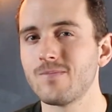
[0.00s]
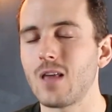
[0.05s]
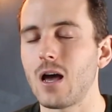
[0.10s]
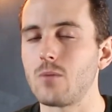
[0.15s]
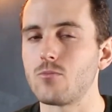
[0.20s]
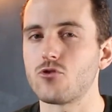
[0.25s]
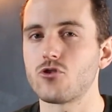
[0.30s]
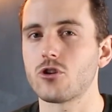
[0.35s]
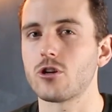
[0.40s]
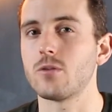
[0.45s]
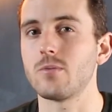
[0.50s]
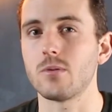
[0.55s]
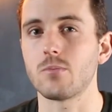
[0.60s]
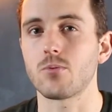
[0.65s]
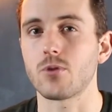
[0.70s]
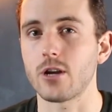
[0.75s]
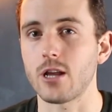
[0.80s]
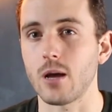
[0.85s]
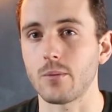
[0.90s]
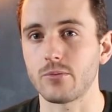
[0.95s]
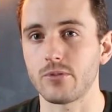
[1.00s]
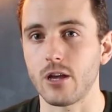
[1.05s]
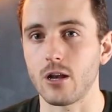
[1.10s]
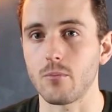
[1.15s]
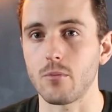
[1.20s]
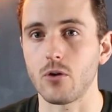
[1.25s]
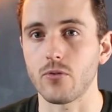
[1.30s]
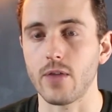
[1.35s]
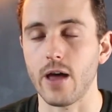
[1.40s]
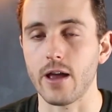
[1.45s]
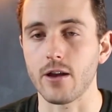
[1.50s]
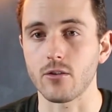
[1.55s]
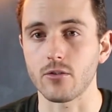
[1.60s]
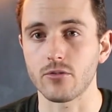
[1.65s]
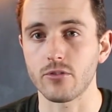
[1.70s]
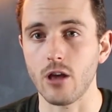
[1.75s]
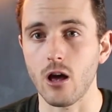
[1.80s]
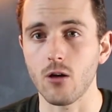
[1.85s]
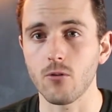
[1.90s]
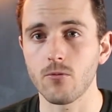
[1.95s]
I'm sure you'd be pretty upset about that
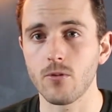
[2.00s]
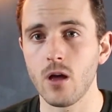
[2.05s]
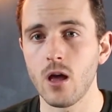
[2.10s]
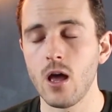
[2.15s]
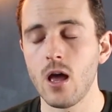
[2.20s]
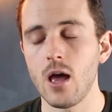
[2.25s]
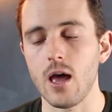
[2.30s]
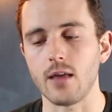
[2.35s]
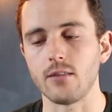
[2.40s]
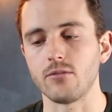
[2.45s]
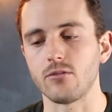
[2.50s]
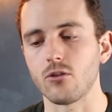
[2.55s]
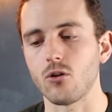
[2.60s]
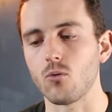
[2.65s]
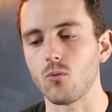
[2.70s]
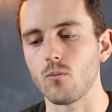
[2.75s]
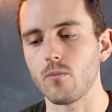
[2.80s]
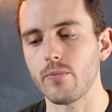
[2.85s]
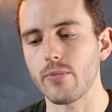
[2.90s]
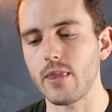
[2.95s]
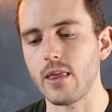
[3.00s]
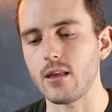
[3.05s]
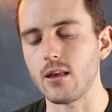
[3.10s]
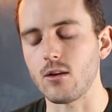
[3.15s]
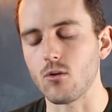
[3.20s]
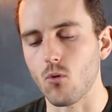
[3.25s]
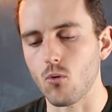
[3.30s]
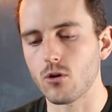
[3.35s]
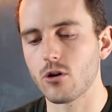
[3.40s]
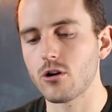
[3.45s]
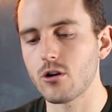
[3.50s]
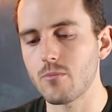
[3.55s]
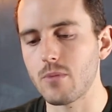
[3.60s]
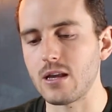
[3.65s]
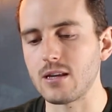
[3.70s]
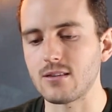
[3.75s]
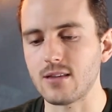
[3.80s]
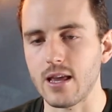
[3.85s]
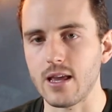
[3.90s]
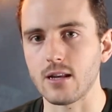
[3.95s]
yourself. And so in order to
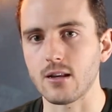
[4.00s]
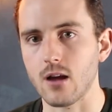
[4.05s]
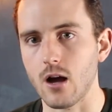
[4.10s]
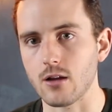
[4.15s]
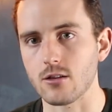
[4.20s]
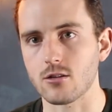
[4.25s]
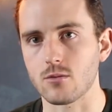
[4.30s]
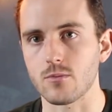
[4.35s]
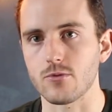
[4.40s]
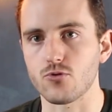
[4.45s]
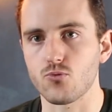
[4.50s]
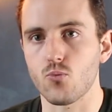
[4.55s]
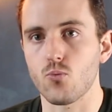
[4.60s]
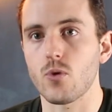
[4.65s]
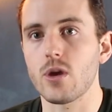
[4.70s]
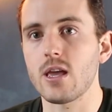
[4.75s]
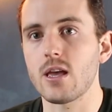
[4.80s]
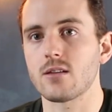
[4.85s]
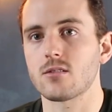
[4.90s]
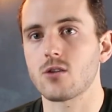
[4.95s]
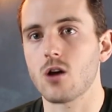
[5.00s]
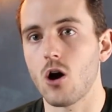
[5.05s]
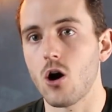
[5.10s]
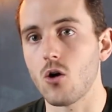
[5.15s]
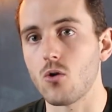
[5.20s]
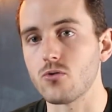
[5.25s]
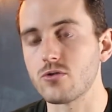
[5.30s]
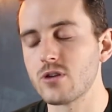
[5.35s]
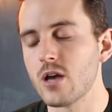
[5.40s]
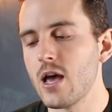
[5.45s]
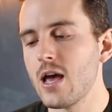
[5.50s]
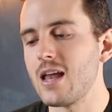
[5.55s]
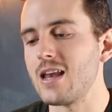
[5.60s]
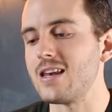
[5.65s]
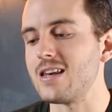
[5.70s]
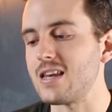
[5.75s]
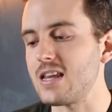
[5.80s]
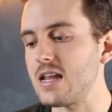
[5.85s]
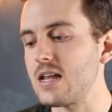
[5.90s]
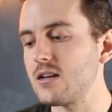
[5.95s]
maintain customers, we as hosts
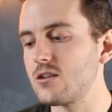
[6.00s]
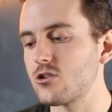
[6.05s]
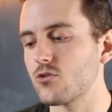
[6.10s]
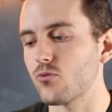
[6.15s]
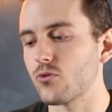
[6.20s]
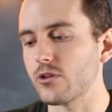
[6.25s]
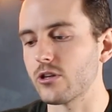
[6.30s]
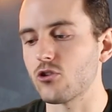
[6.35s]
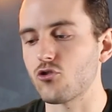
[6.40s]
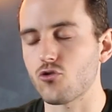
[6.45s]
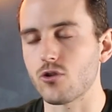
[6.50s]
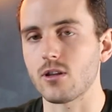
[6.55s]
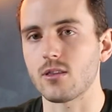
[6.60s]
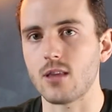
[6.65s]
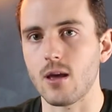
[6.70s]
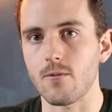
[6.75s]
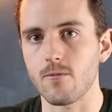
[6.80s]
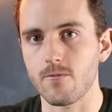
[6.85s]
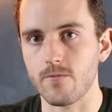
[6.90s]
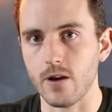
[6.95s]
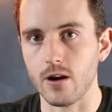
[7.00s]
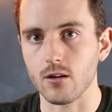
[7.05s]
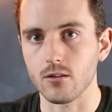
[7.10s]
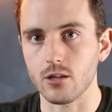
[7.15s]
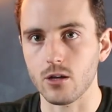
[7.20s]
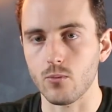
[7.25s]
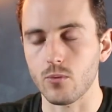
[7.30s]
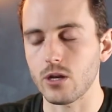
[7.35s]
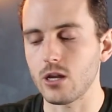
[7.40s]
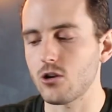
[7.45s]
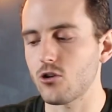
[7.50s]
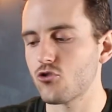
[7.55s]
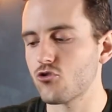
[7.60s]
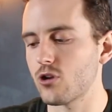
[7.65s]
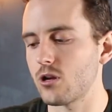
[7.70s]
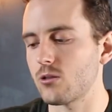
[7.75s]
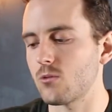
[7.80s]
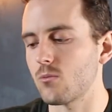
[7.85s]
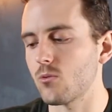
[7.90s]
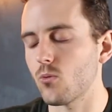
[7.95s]
need to really treat them fairly. We need to
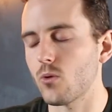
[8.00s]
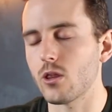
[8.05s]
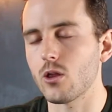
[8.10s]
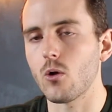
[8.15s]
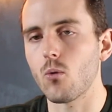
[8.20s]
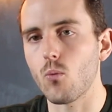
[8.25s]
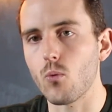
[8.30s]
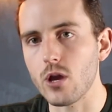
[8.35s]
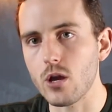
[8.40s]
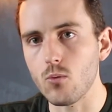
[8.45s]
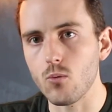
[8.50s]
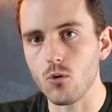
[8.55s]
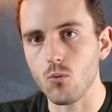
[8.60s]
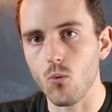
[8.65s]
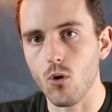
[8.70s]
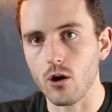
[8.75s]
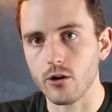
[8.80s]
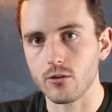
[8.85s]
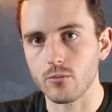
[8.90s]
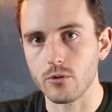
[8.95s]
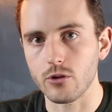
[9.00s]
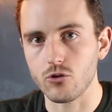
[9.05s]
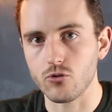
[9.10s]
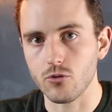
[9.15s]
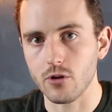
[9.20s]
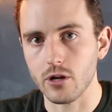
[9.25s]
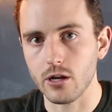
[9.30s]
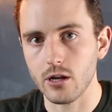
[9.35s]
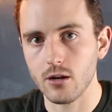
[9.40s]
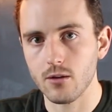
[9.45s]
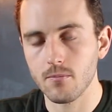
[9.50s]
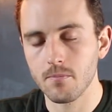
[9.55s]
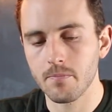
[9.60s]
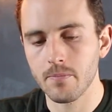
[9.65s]
treat them the way that we would want to be treated.